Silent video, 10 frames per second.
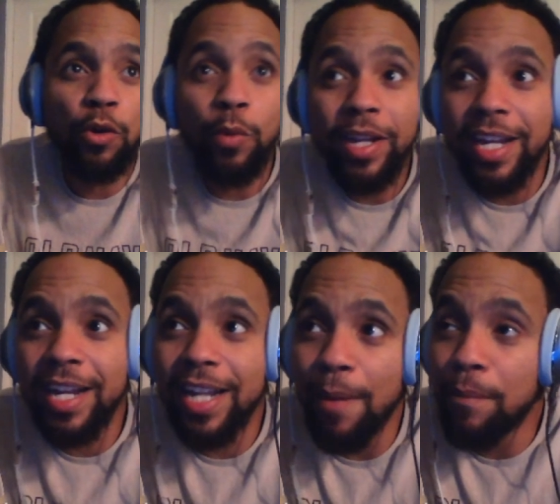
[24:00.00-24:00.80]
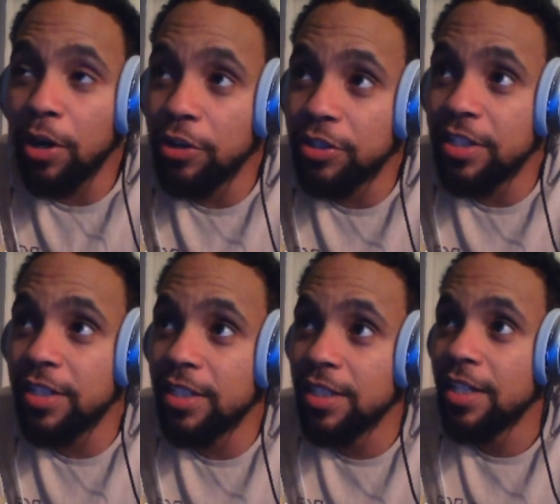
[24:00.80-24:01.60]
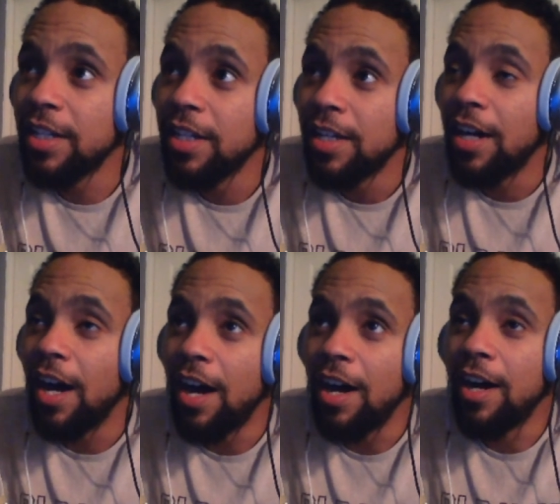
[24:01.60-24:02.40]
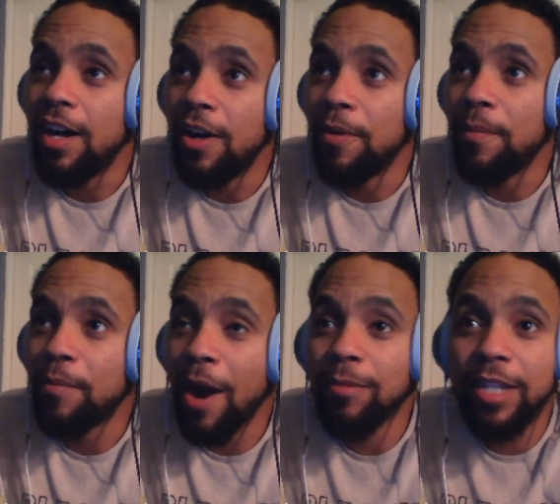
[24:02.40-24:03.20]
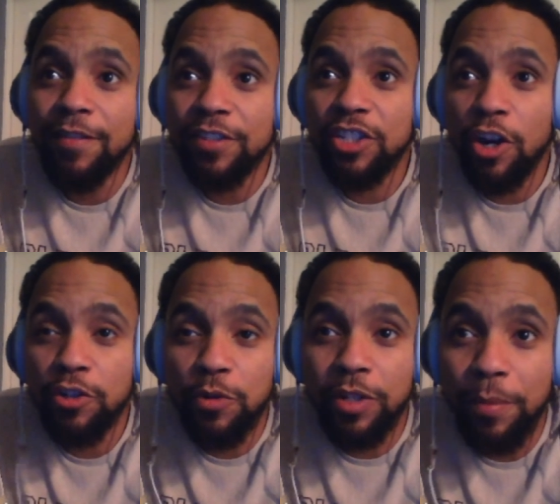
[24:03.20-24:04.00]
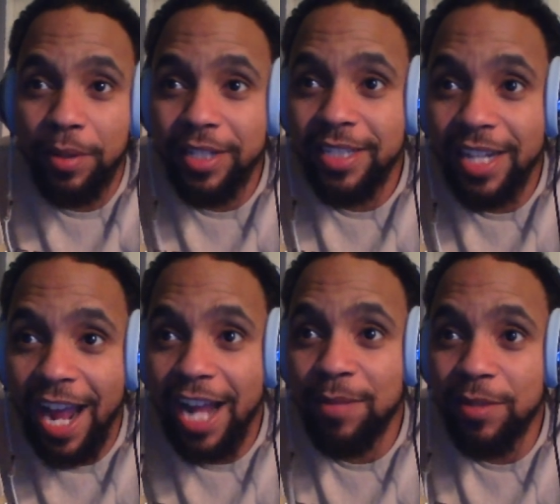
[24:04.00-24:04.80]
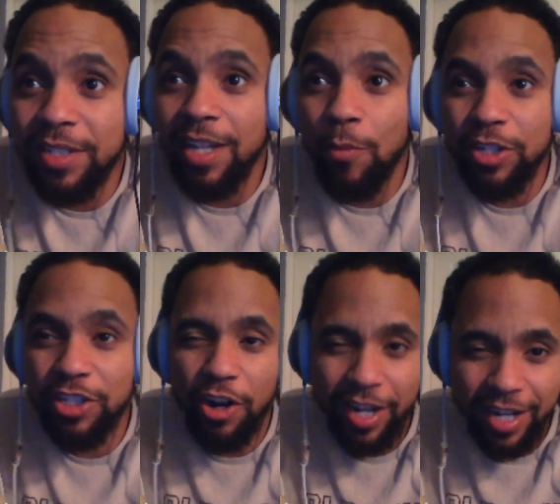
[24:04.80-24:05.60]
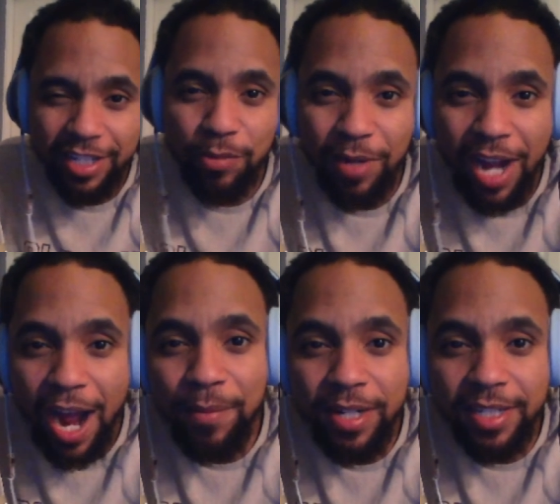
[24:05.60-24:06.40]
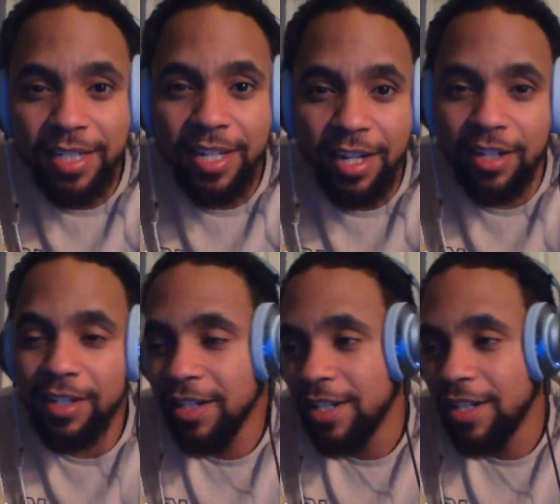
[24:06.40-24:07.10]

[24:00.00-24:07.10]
Weekend at Bernie's. Probably even start doing the Police Academy. So I want to start getting some comedies in there.